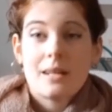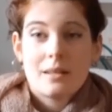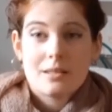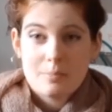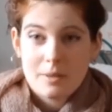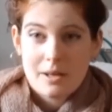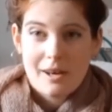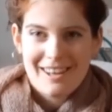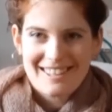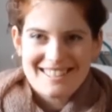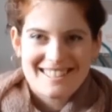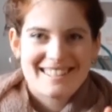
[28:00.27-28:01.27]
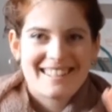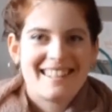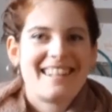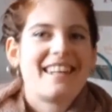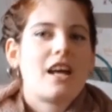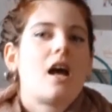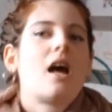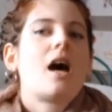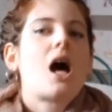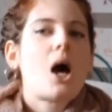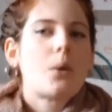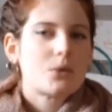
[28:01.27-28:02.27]
this because
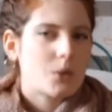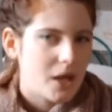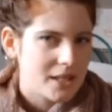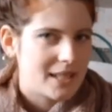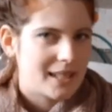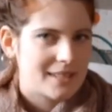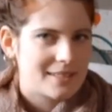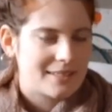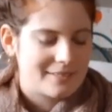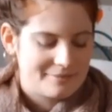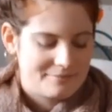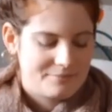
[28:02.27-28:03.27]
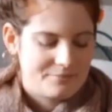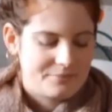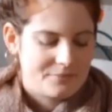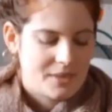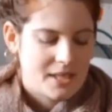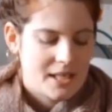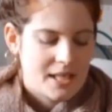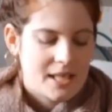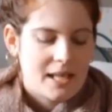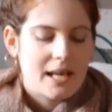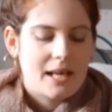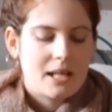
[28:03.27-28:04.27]
I was quite decadent,
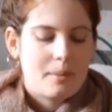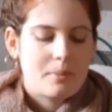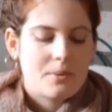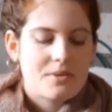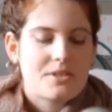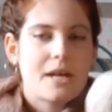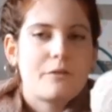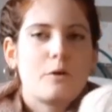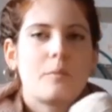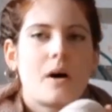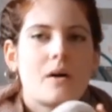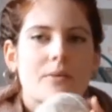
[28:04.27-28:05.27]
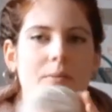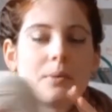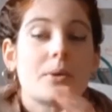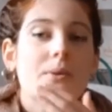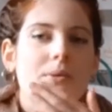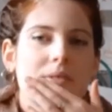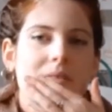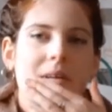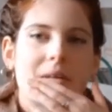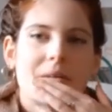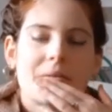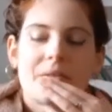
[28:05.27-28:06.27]
and I bought several balls
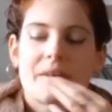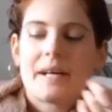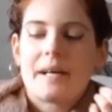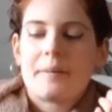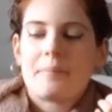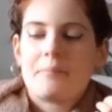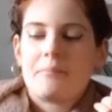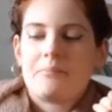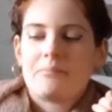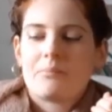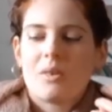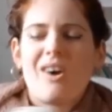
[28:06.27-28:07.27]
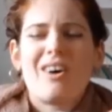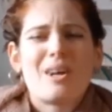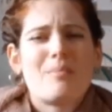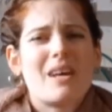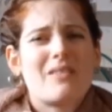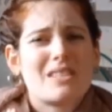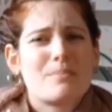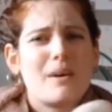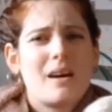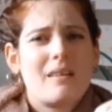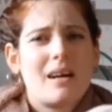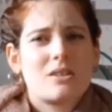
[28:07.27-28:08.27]
of, on a bit of a spur
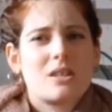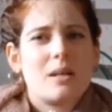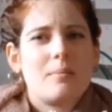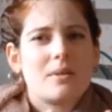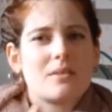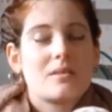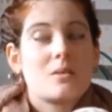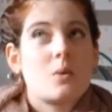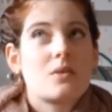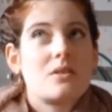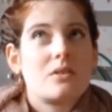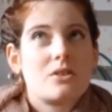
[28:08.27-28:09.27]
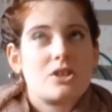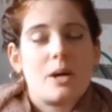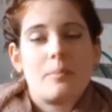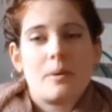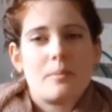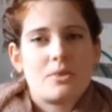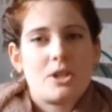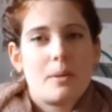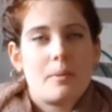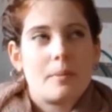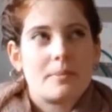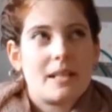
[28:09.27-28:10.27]
actually, because this wasn't on a shop
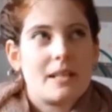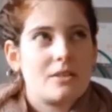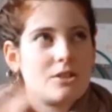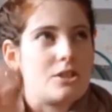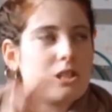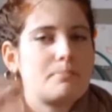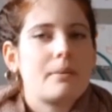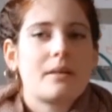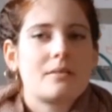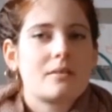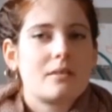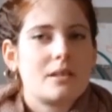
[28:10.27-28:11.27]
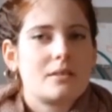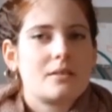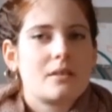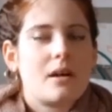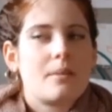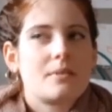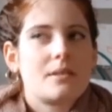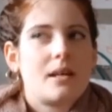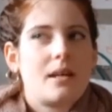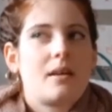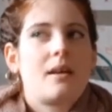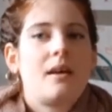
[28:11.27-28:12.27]
update. She just posted on Instagram
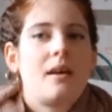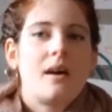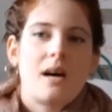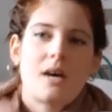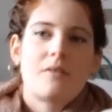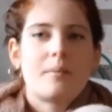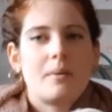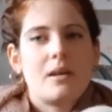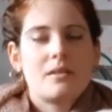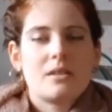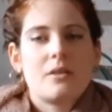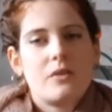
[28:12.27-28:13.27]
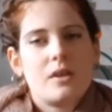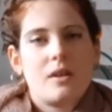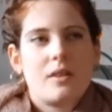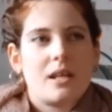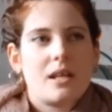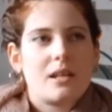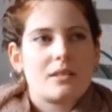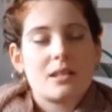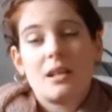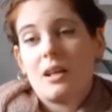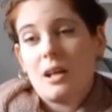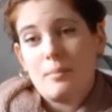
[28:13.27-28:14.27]
saying, I've uploaded a few of these,
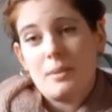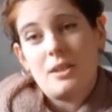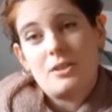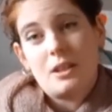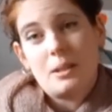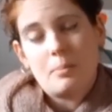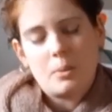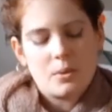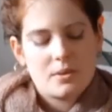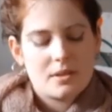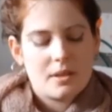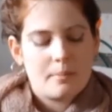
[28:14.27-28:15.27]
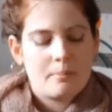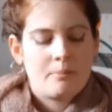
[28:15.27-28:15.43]
and I immediately bought some.